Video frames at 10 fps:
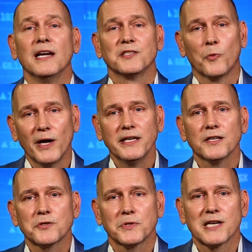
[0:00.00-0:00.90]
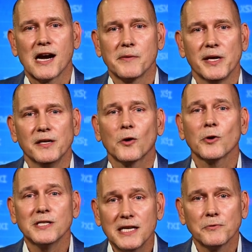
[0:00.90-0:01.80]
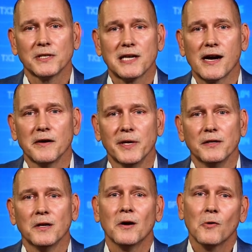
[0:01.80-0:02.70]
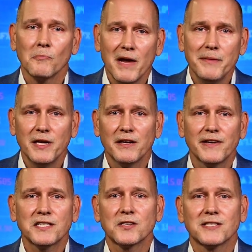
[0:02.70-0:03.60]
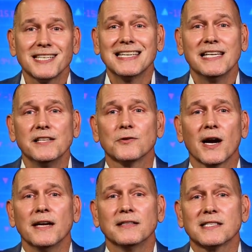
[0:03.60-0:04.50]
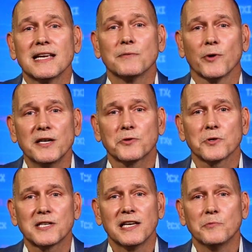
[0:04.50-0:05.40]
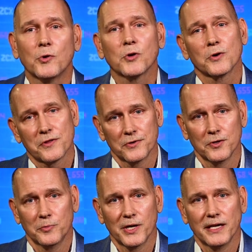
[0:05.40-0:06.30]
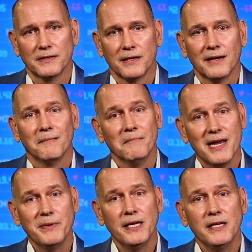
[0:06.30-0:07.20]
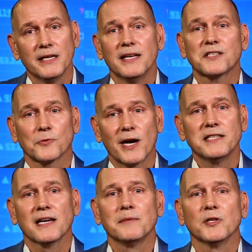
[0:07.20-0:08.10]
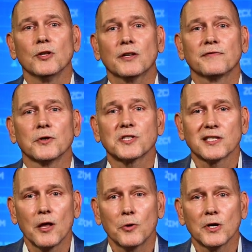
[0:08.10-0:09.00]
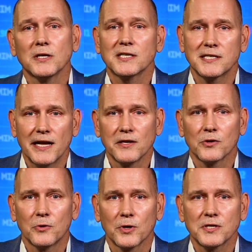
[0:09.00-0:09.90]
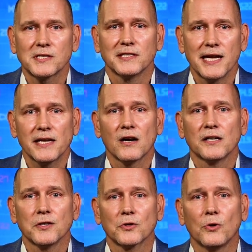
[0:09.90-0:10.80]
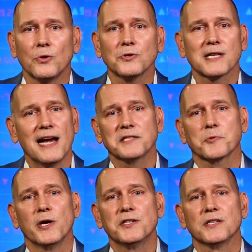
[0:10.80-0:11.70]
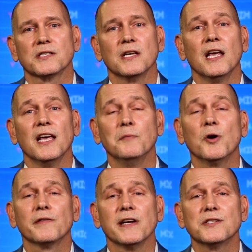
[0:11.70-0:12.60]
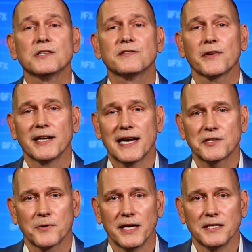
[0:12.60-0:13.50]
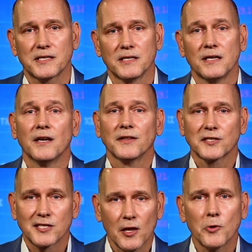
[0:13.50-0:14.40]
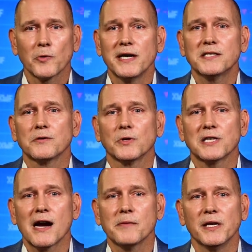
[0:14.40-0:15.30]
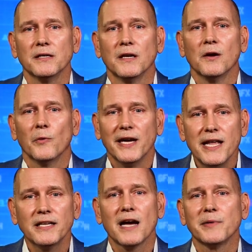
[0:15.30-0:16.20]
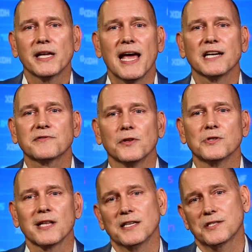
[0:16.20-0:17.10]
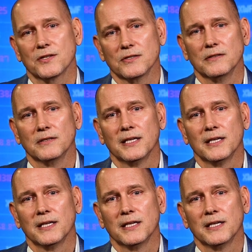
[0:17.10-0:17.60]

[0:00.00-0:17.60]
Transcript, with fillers: as one nears retirement or is in retirement, maybe an investor doesn't need to ride the same racehorse anymore or thoroughbred. Maybe it's the right time to look for a slower, steadier horse to take on your goals, aspirations, and motivations for the next race. The slower race in retirement when income and cash flow is less certain.